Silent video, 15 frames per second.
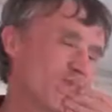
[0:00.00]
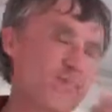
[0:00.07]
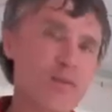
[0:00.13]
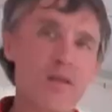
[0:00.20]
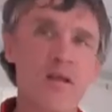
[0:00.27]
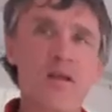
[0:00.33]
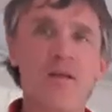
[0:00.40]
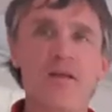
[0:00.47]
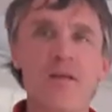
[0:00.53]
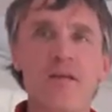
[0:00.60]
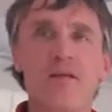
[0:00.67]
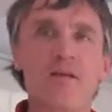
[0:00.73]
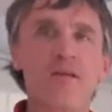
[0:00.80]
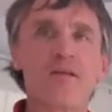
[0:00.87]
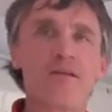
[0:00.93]
behind
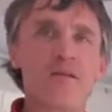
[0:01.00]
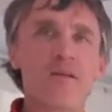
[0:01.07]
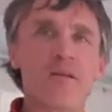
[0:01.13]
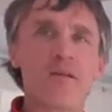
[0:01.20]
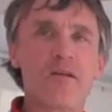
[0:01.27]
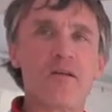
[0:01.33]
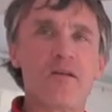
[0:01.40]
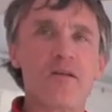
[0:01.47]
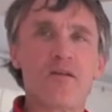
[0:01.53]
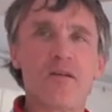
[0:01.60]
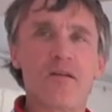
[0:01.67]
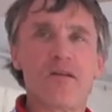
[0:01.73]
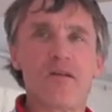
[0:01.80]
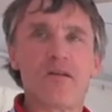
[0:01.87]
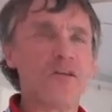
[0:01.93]
us. What is
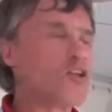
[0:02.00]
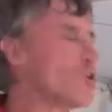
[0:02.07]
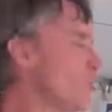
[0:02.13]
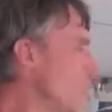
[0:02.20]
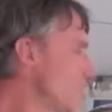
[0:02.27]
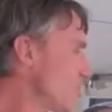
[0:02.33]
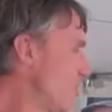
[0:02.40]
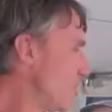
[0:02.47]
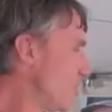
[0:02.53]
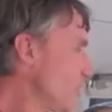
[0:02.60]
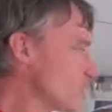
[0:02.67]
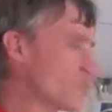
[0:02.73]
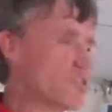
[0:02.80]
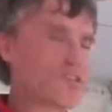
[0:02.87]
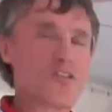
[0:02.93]
it? You betcha.
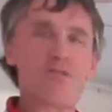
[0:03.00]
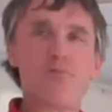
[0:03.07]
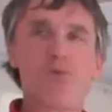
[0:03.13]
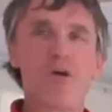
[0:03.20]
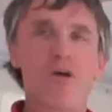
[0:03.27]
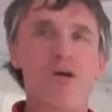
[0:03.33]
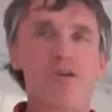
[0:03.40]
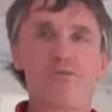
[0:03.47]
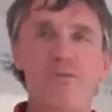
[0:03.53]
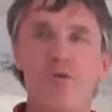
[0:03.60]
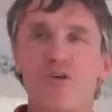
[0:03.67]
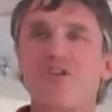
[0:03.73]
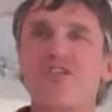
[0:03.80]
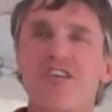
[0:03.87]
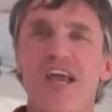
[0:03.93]
This is Mor
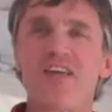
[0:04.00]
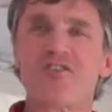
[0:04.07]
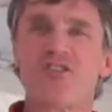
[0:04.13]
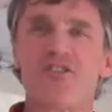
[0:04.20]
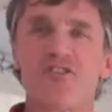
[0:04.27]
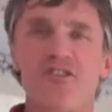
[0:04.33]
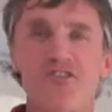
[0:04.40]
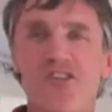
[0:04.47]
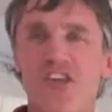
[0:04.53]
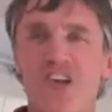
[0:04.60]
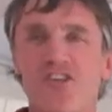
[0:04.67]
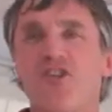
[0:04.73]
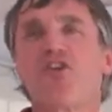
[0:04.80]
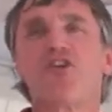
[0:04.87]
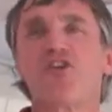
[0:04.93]
Morris's answer to
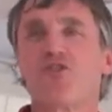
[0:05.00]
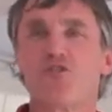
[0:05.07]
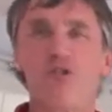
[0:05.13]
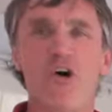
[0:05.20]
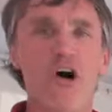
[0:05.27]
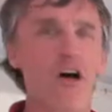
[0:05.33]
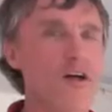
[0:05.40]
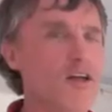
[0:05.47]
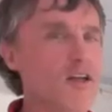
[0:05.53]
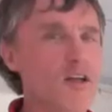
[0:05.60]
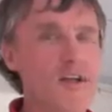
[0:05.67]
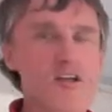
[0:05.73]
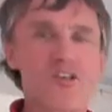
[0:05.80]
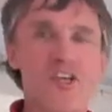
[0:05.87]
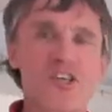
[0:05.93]
sectional control.
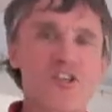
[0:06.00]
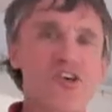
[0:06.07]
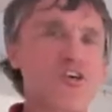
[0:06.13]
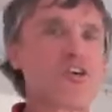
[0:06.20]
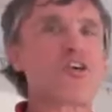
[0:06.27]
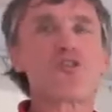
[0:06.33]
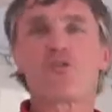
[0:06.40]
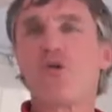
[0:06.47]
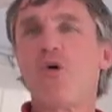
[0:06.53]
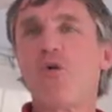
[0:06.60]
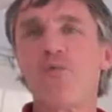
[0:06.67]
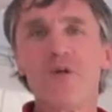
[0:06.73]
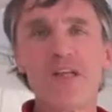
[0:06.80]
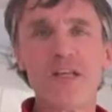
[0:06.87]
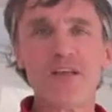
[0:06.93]
Sectional control
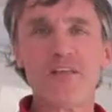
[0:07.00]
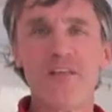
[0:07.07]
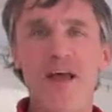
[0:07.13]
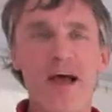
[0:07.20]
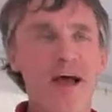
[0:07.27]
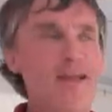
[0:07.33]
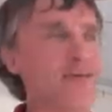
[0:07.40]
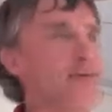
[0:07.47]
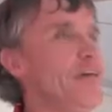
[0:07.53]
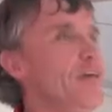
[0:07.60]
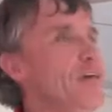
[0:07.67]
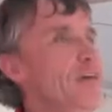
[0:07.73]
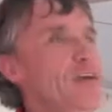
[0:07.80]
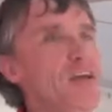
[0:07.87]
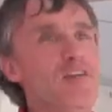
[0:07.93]
meaning that
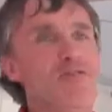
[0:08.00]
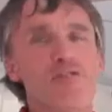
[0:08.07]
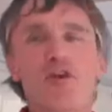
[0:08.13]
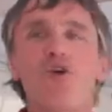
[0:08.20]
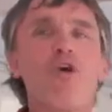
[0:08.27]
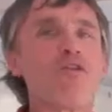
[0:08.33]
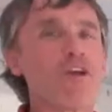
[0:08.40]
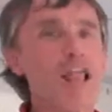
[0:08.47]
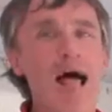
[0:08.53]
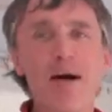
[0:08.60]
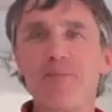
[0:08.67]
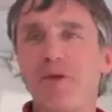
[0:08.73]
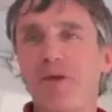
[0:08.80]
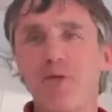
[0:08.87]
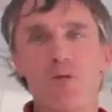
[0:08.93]
if you're
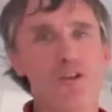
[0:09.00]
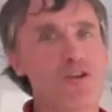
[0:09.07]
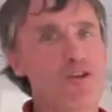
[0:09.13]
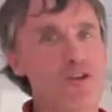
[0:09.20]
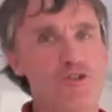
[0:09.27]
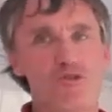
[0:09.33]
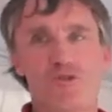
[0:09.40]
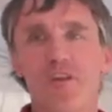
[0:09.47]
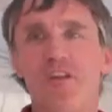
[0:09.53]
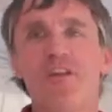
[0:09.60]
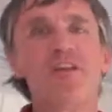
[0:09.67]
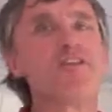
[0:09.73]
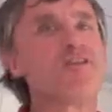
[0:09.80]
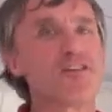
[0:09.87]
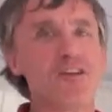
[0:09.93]
overlapping with your drill
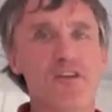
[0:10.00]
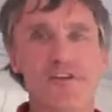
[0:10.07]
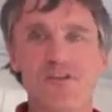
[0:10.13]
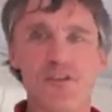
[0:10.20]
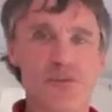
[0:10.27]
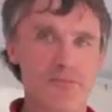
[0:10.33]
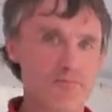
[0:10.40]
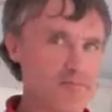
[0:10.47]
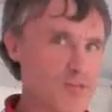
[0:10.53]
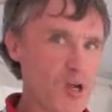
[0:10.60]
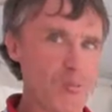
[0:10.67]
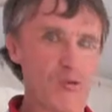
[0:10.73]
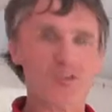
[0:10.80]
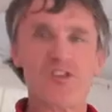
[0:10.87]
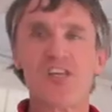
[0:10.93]
in the field, you're
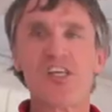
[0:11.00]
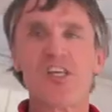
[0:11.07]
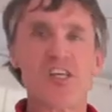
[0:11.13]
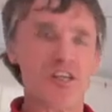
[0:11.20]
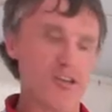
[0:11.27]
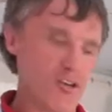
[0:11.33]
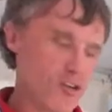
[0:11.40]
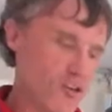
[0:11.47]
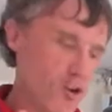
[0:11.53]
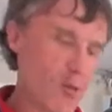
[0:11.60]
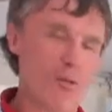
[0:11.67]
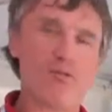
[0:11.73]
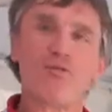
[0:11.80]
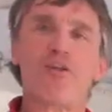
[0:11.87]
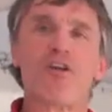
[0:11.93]
double seeding, you're
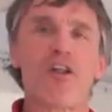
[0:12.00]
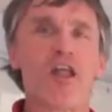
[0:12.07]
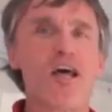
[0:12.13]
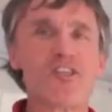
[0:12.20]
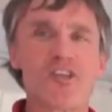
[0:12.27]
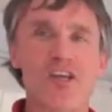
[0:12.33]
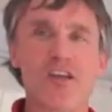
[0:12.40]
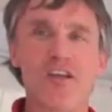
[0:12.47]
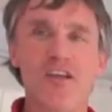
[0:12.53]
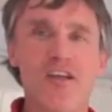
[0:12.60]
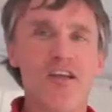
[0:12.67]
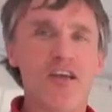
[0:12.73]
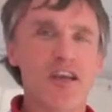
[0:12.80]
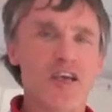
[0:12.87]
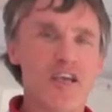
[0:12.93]
double fertilizing,
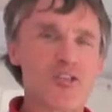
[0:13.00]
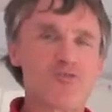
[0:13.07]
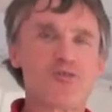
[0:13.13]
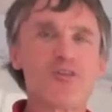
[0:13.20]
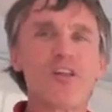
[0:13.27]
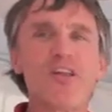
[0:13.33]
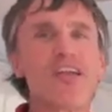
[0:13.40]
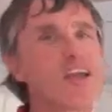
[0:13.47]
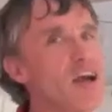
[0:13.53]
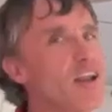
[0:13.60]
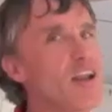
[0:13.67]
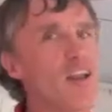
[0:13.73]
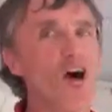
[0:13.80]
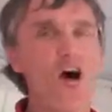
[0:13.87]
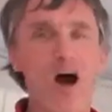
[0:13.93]
and it's really kind
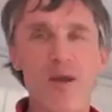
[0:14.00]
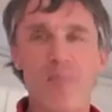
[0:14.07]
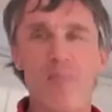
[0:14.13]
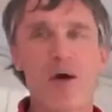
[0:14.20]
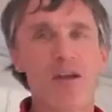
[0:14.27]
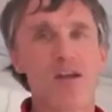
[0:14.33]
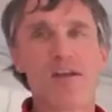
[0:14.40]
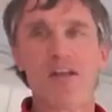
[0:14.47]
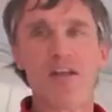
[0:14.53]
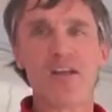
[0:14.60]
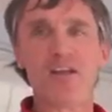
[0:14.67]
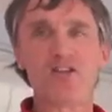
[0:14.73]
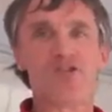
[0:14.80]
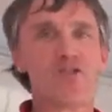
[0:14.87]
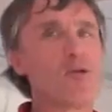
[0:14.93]
of the hot button in the
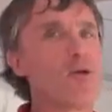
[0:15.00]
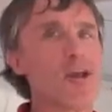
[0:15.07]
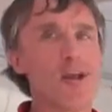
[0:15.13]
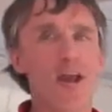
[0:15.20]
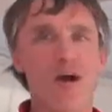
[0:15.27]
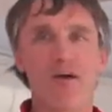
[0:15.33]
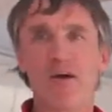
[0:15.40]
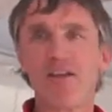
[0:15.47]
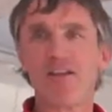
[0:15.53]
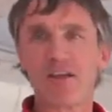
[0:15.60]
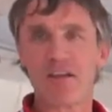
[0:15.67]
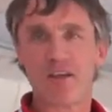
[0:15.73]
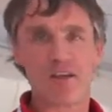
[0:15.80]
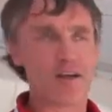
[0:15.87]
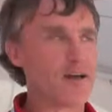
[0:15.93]
industry right now. I
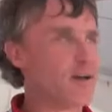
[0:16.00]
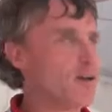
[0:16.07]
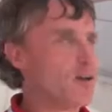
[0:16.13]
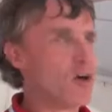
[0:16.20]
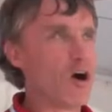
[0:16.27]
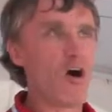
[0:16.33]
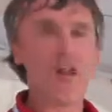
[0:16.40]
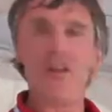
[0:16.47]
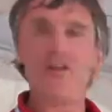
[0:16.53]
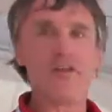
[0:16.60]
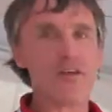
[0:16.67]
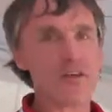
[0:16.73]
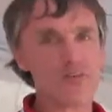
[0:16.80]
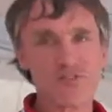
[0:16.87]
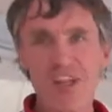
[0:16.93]
think uh, all of
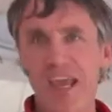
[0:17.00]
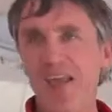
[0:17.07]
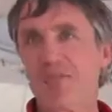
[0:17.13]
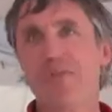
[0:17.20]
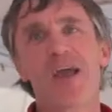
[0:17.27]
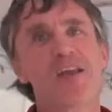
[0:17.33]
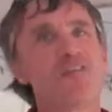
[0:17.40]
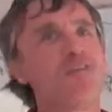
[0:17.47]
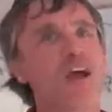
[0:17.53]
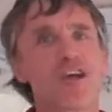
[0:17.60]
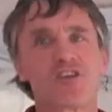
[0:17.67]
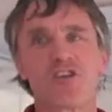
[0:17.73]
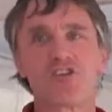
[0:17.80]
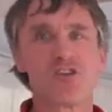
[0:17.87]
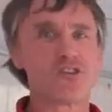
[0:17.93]
the tank
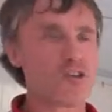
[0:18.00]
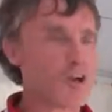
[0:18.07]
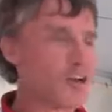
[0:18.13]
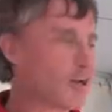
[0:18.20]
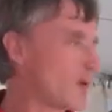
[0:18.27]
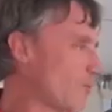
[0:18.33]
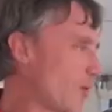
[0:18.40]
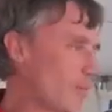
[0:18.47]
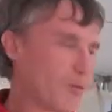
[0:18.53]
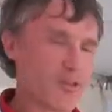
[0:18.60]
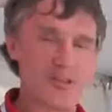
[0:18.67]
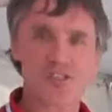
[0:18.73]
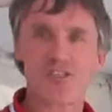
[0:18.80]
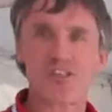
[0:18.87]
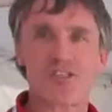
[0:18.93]
manufacturers are trying to come up with
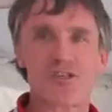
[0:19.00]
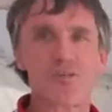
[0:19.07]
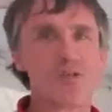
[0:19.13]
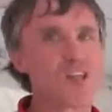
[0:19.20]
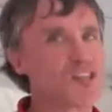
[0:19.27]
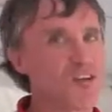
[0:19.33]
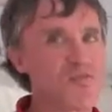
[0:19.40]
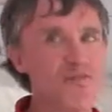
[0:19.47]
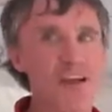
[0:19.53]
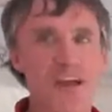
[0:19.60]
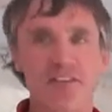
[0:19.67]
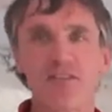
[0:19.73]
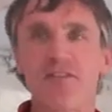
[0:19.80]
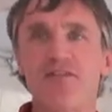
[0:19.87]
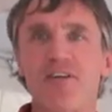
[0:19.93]
a system that's
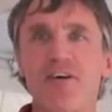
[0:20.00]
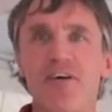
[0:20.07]
effective